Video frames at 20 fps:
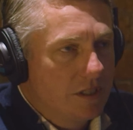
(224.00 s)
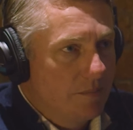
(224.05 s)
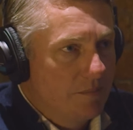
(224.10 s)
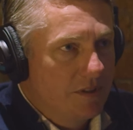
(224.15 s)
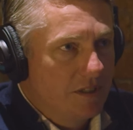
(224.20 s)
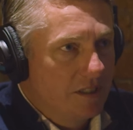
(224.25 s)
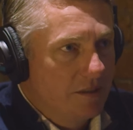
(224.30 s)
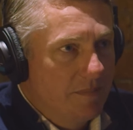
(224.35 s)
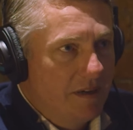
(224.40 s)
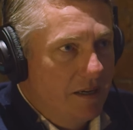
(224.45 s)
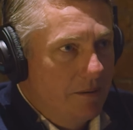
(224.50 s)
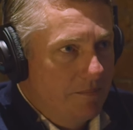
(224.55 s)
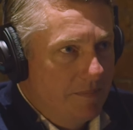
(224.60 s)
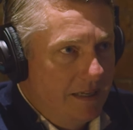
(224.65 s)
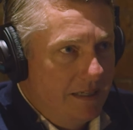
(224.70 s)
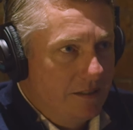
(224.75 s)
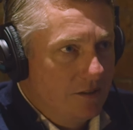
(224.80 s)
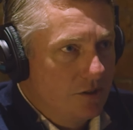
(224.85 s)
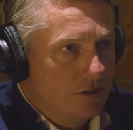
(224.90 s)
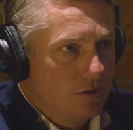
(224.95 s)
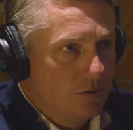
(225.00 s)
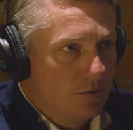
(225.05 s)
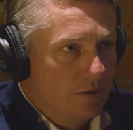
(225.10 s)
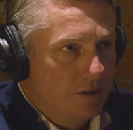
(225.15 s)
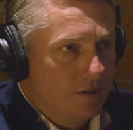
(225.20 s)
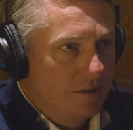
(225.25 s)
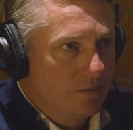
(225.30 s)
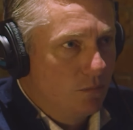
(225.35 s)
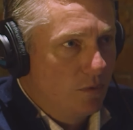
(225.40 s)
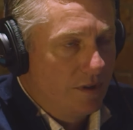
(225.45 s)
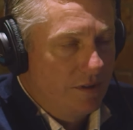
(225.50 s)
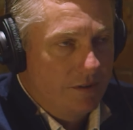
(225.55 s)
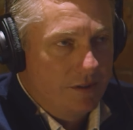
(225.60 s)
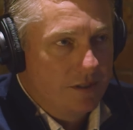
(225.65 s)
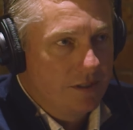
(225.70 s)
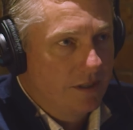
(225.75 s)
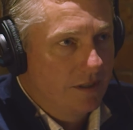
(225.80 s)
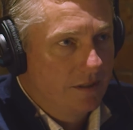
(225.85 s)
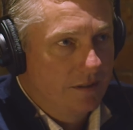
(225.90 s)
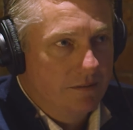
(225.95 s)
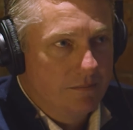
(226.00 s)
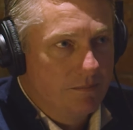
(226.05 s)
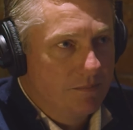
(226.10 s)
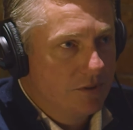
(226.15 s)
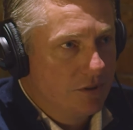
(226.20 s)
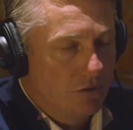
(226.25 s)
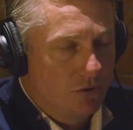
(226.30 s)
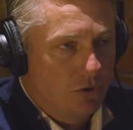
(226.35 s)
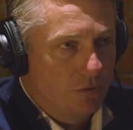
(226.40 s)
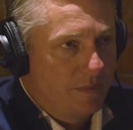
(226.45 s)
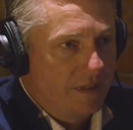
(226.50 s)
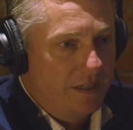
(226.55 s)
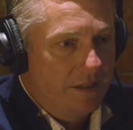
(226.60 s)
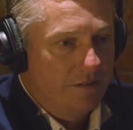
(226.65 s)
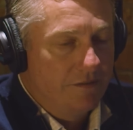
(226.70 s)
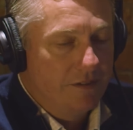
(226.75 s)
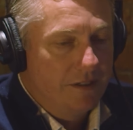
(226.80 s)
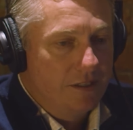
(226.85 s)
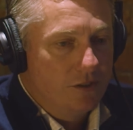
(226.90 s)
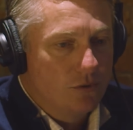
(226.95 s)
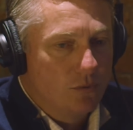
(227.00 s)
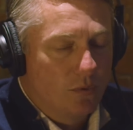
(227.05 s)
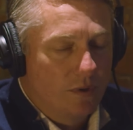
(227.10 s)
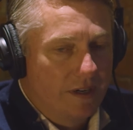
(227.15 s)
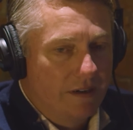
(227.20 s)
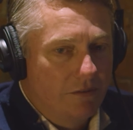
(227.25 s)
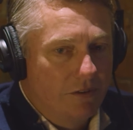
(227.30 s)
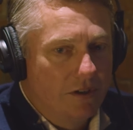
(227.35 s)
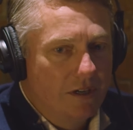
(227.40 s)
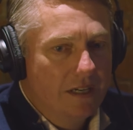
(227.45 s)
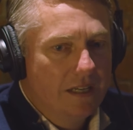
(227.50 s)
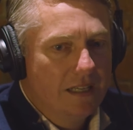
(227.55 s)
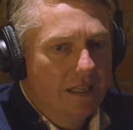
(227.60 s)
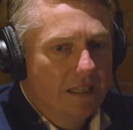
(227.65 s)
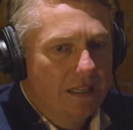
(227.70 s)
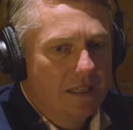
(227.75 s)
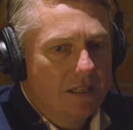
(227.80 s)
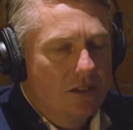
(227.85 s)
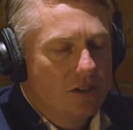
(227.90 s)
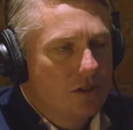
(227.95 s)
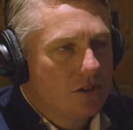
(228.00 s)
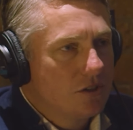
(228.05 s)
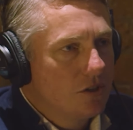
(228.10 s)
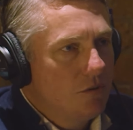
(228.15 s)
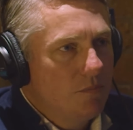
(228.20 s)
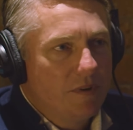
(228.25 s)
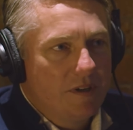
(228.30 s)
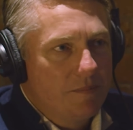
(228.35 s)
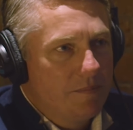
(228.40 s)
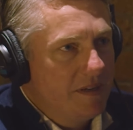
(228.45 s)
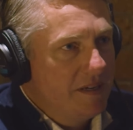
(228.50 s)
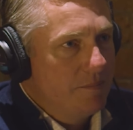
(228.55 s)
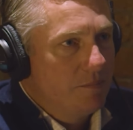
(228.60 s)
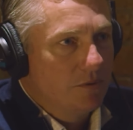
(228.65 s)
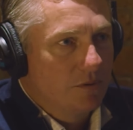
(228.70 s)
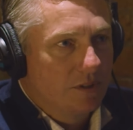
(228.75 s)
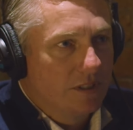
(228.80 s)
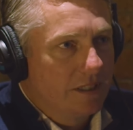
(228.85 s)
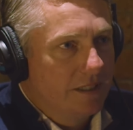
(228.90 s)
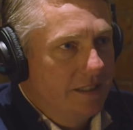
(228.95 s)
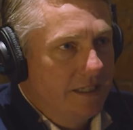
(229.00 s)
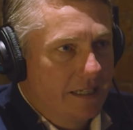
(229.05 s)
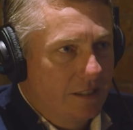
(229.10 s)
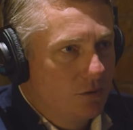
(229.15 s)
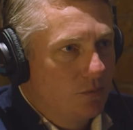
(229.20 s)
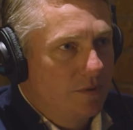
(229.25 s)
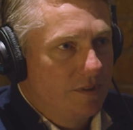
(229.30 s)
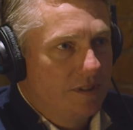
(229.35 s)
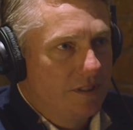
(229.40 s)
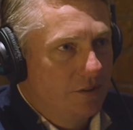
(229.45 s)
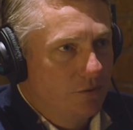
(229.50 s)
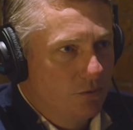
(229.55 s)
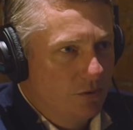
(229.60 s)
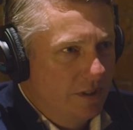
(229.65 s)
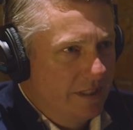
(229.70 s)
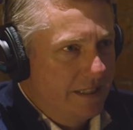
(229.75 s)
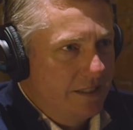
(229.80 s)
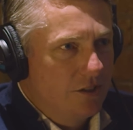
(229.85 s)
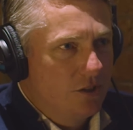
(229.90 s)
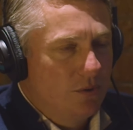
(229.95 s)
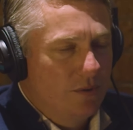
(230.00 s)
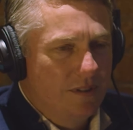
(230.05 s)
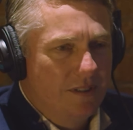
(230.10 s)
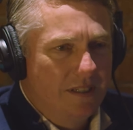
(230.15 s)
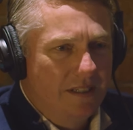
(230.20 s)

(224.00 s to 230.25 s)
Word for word: something about Payne Stewart, whether it's on our social media feeds or whatever, so many people connect with it and relate to it.